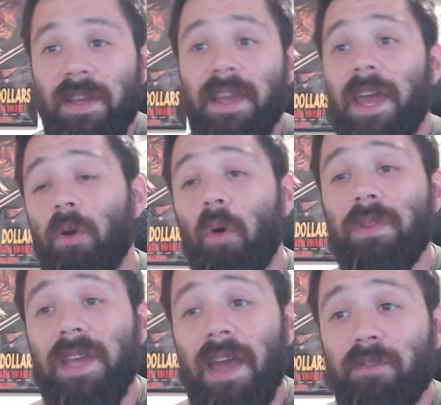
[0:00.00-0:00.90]
and
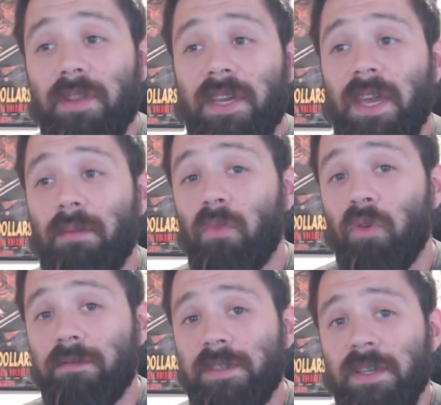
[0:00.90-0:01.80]
only after the king
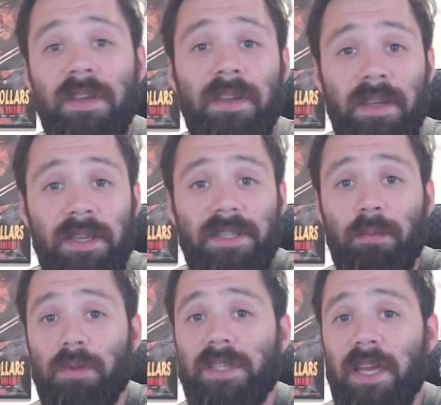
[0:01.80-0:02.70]
moves, he's able
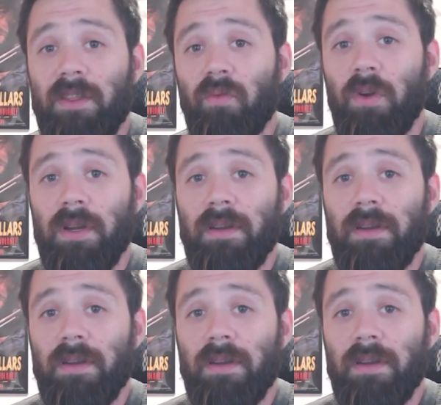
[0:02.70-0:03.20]
to take the rook.